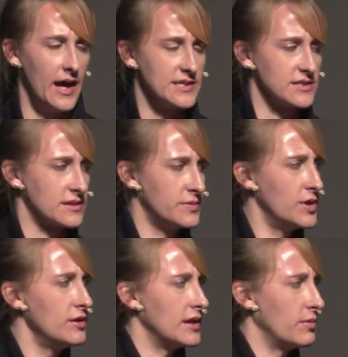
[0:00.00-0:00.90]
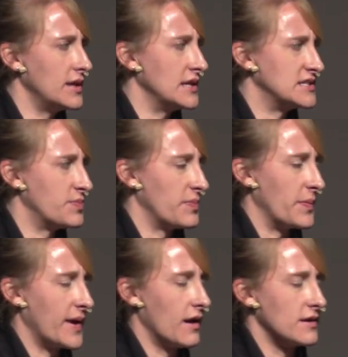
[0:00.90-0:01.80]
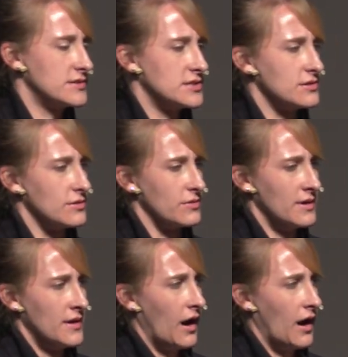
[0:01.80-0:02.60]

As a community, we need to be prepared to